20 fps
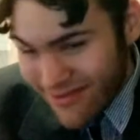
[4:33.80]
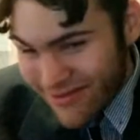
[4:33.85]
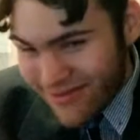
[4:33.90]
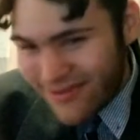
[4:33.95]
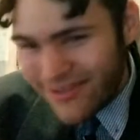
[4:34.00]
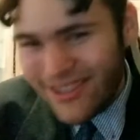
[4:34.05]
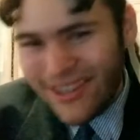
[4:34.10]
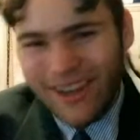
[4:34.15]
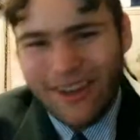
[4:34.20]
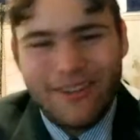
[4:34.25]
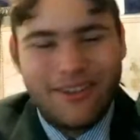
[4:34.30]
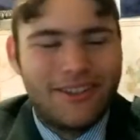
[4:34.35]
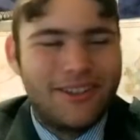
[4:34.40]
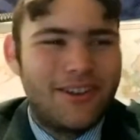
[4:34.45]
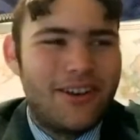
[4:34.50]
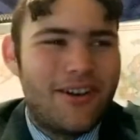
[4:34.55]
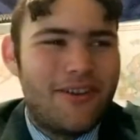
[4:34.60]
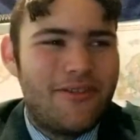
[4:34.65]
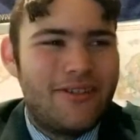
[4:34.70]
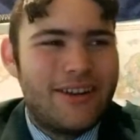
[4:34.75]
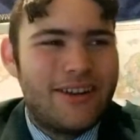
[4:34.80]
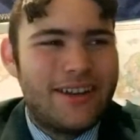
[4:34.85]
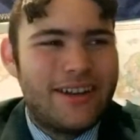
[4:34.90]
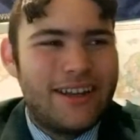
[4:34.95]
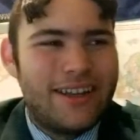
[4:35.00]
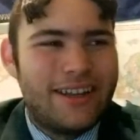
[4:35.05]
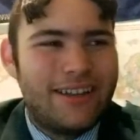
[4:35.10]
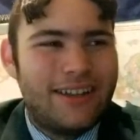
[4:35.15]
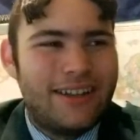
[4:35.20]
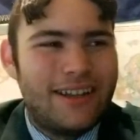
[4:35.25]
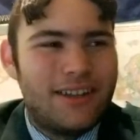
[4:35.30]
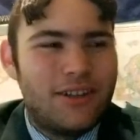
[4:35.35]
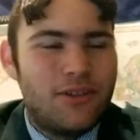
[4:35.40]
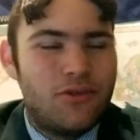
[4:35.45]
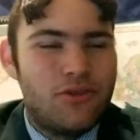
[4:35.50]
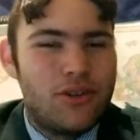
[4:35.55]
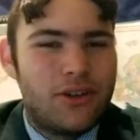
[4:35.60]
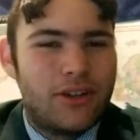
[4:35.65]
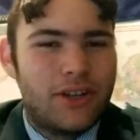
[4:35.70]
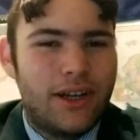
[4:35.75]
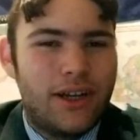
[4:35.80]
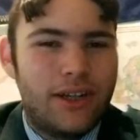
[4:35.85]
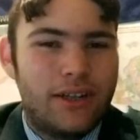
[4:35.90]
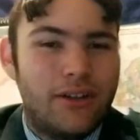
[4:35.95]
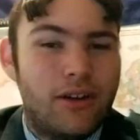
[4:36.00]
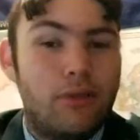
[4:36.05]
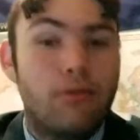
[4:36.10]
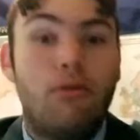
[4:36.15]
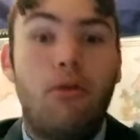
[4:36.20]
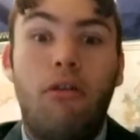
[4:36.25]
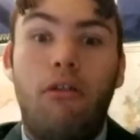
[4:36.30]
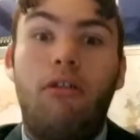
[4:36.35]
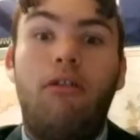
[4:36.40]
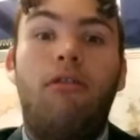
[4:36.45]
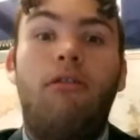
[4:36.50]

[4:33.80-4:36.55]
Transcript: that's how it's going. And then you just kind of go, ugh.